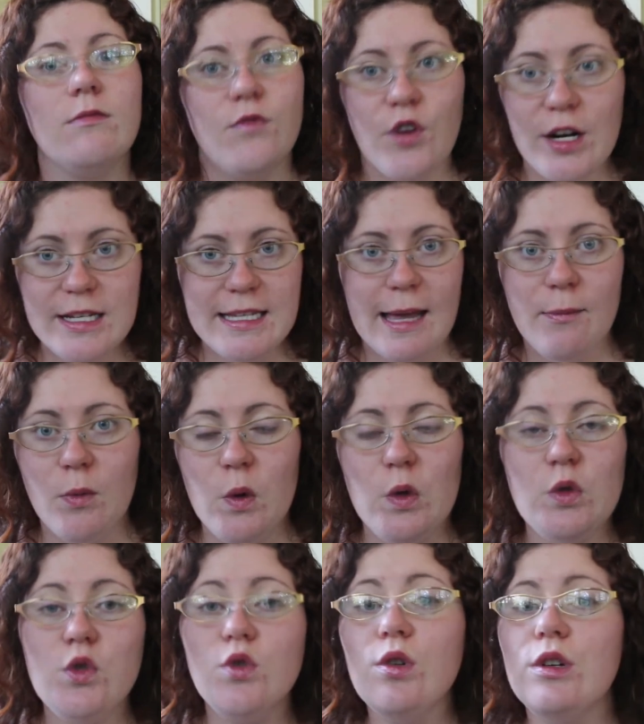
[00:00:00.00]
for
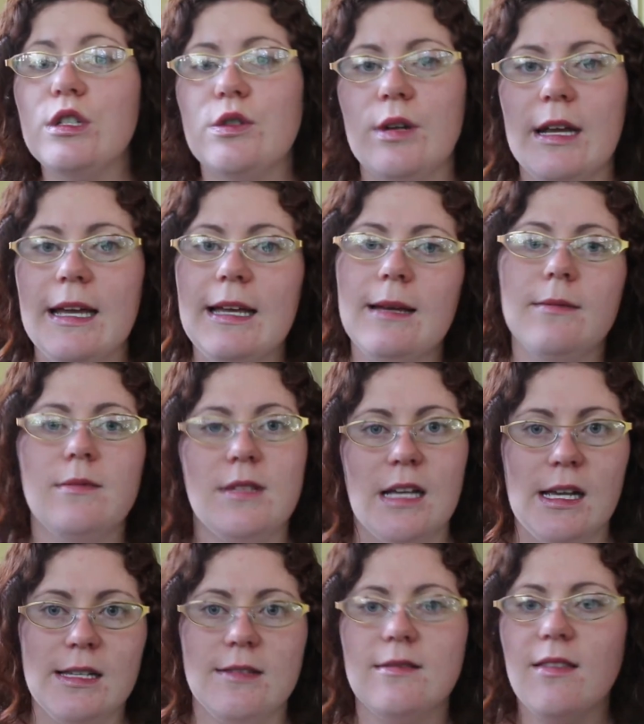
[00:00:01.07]
example, Druidry
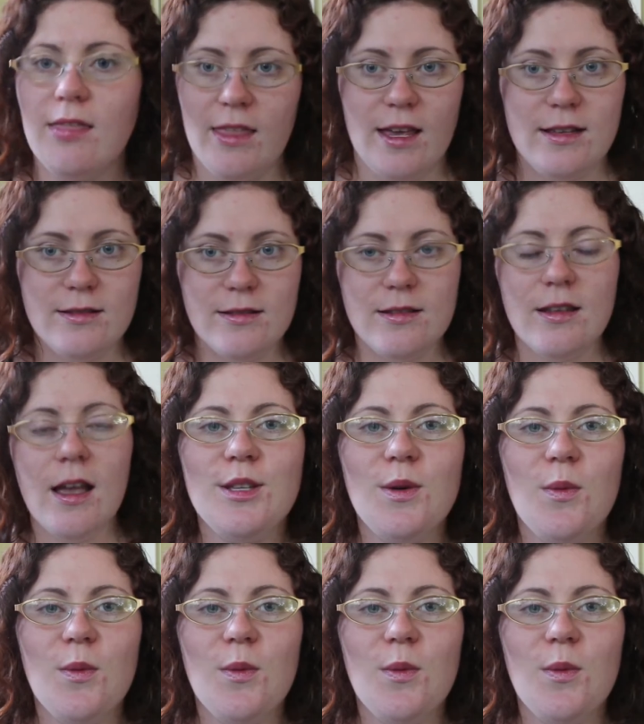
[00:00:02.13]
does this.